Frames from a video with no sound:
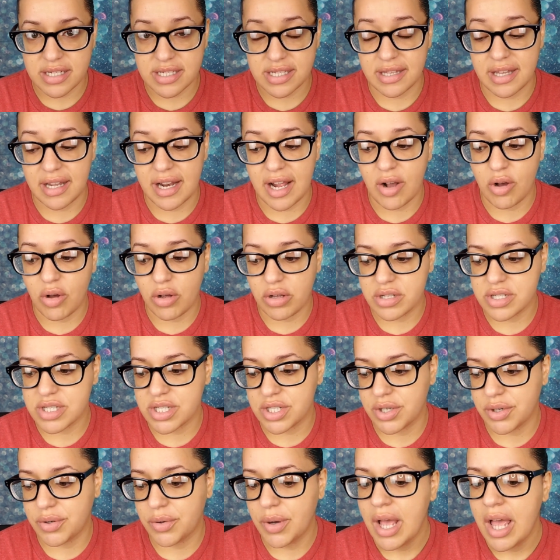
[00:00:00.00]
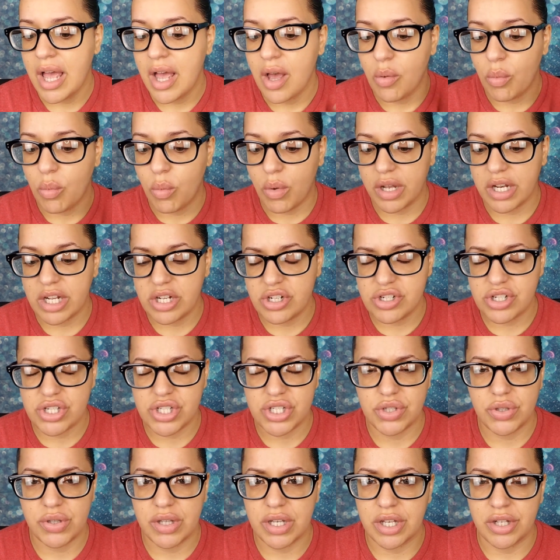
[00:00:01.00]
and then I also want to just
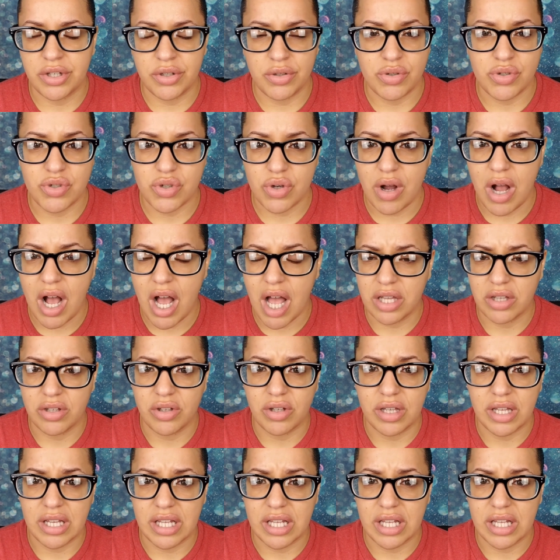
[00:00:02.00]
do like a neutral eye look,